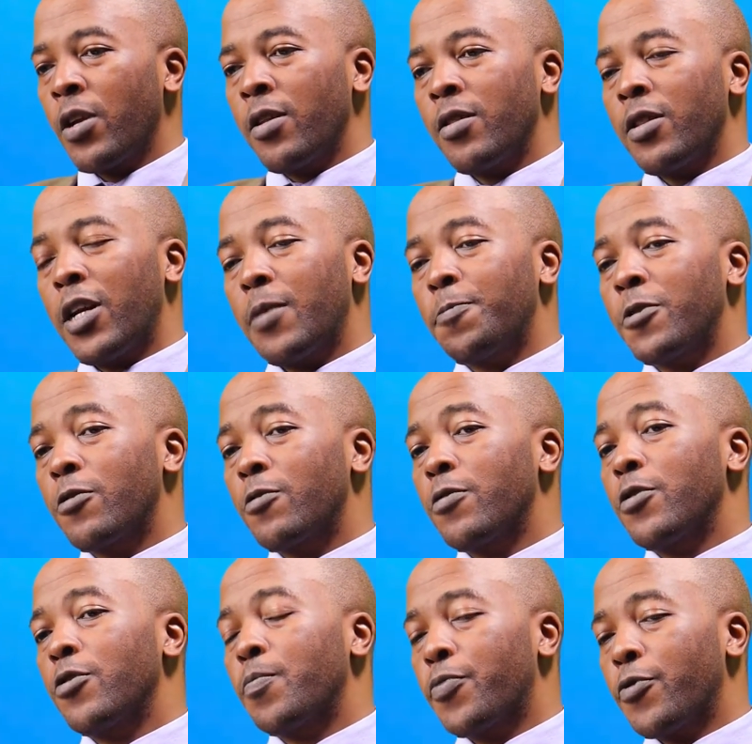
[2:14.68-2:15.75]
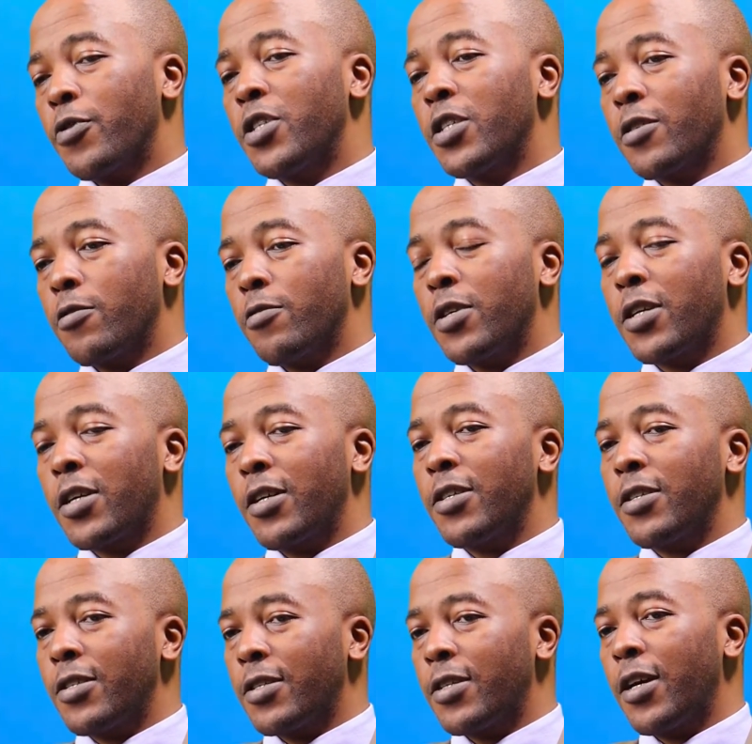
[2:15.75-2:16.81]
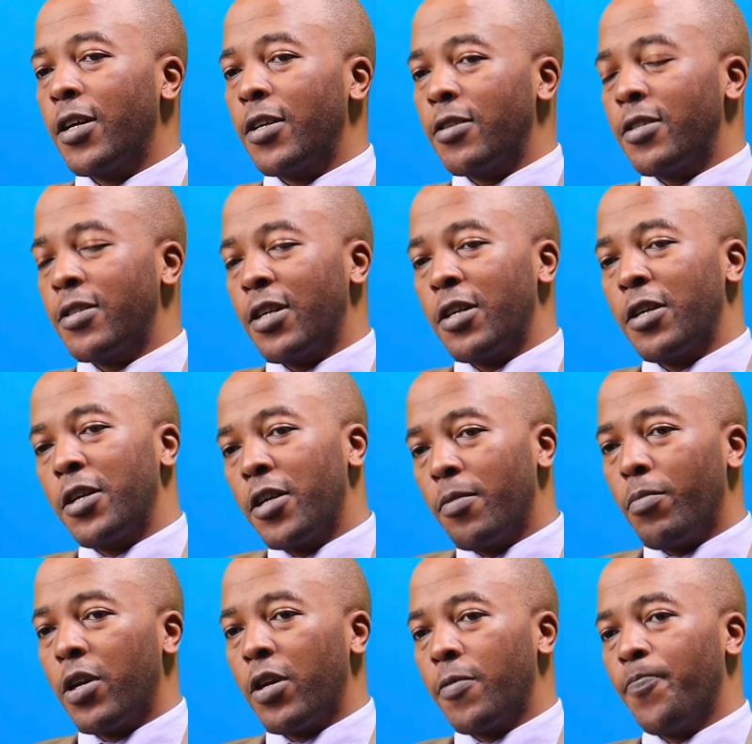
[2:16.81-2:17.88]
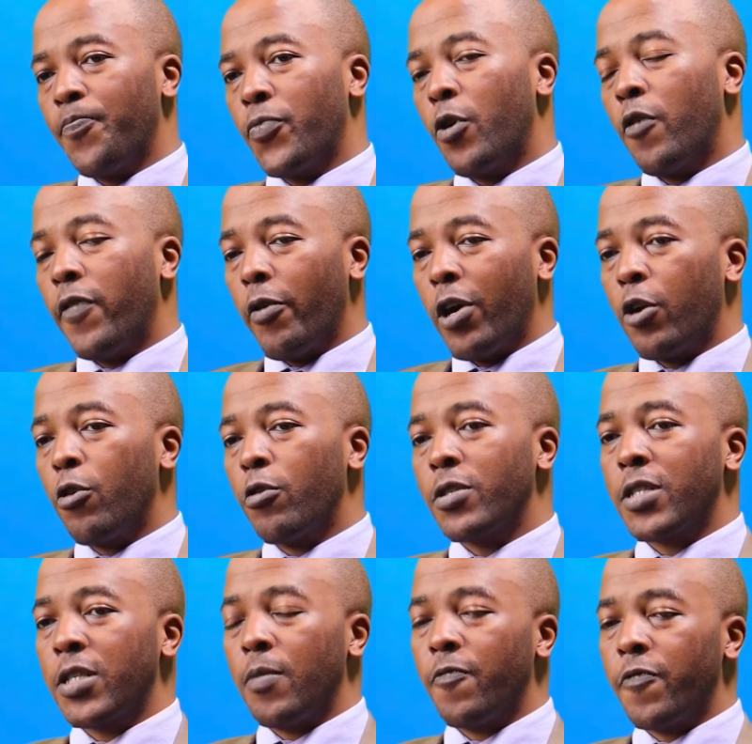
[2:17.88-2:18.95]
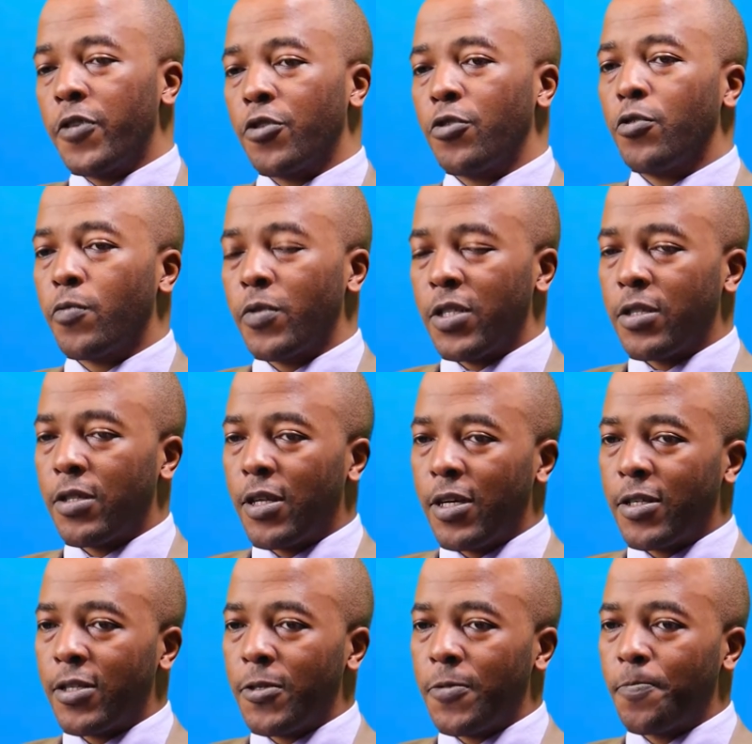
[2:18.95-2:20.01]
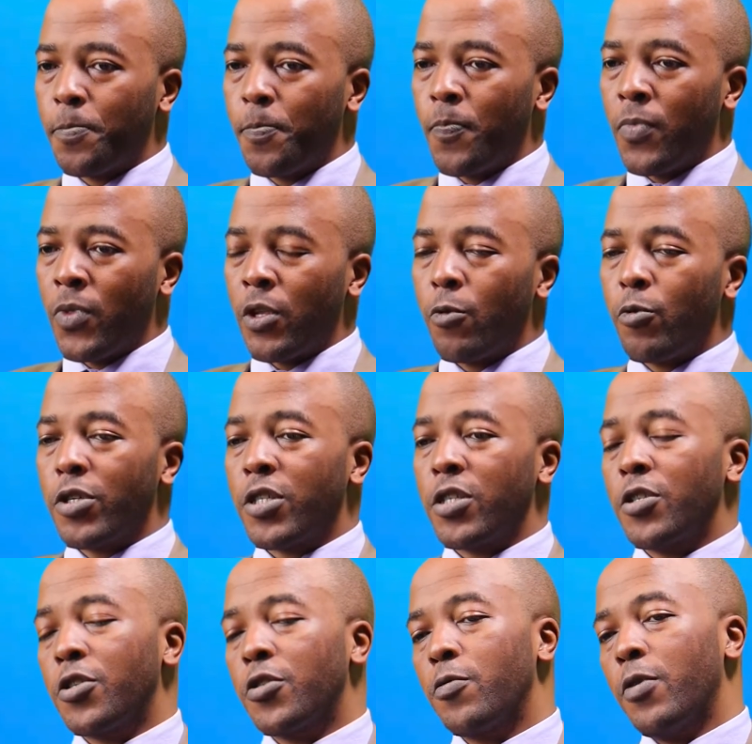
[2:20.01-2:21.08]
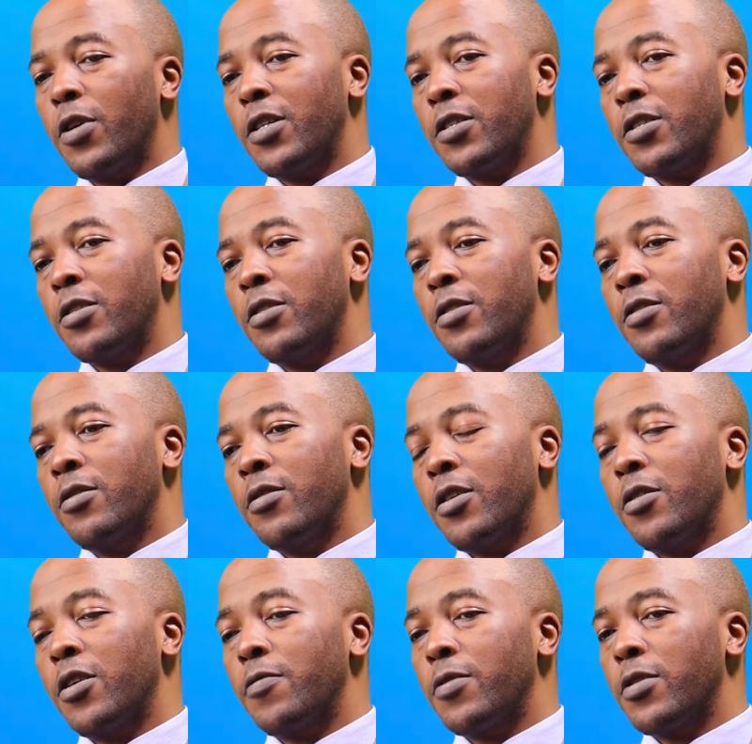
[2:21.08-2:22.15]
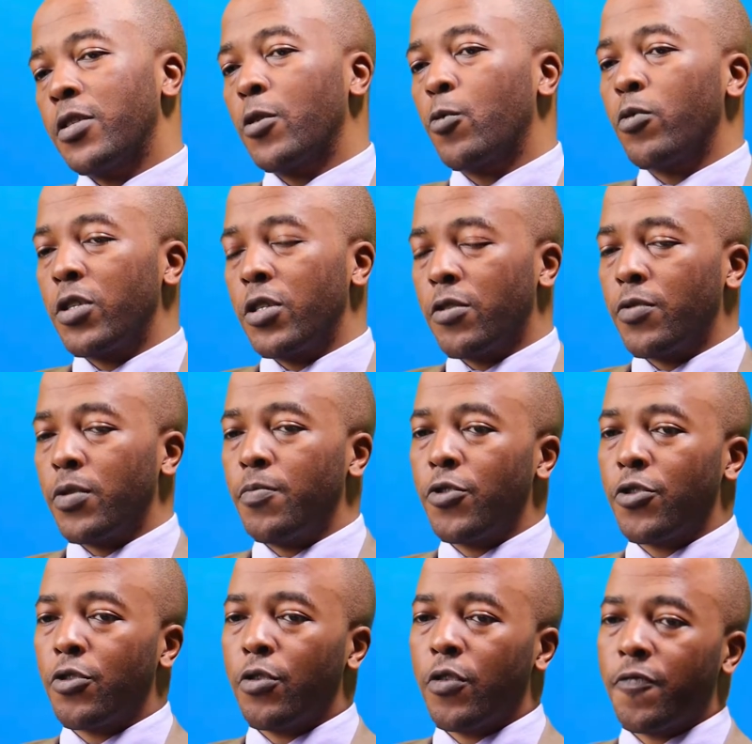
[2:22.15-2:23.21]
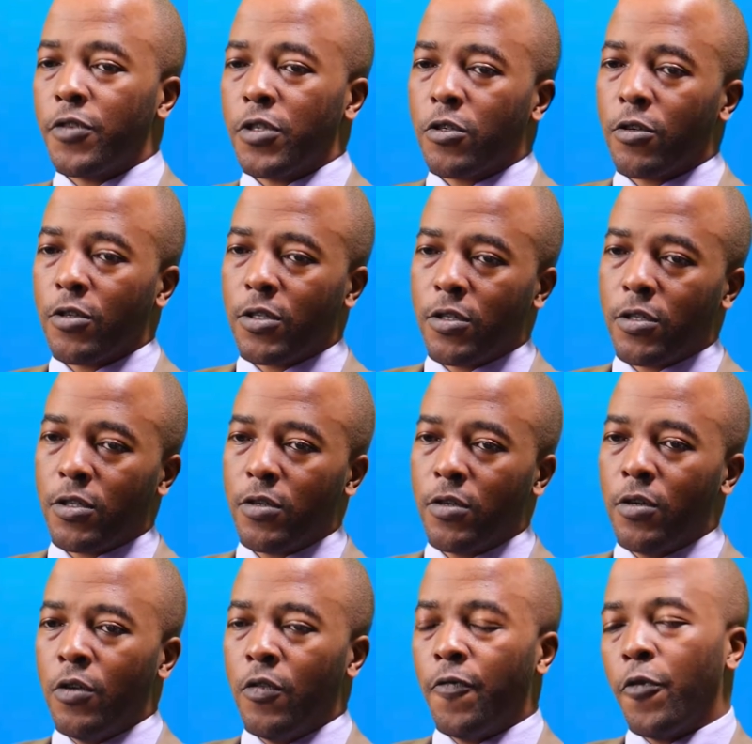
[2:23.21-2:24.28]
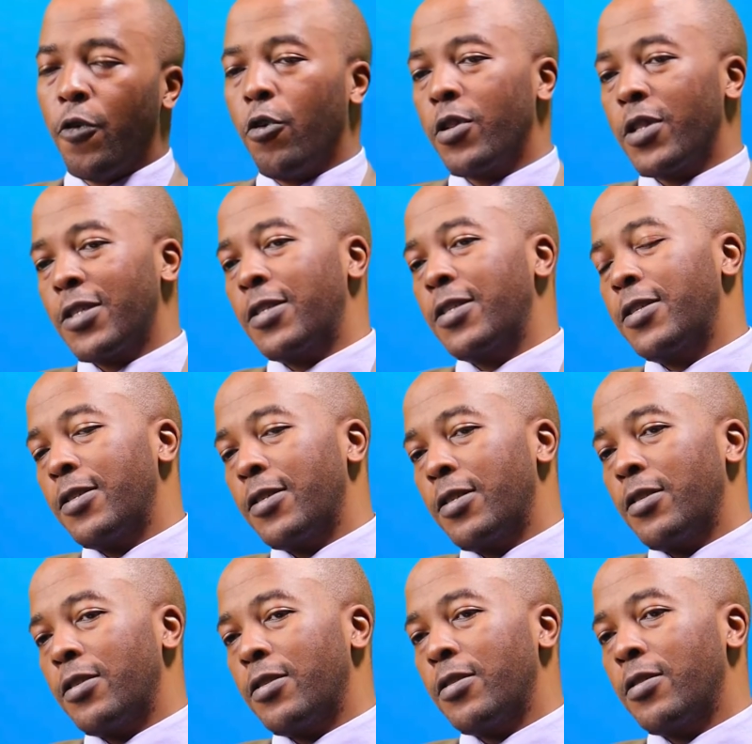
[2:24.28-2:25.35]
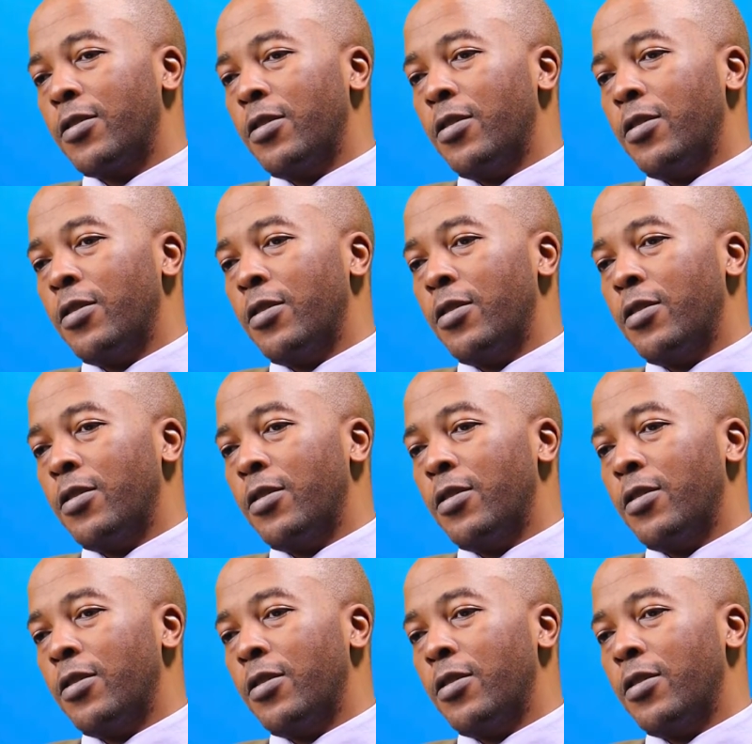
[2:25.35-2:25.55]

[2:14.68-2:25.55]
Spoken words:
The Lapsset Corridor project on the Kenyan side is an enabler of our long-term Vision 2030, which ensures that there is equal distribution of resources for all the citizens.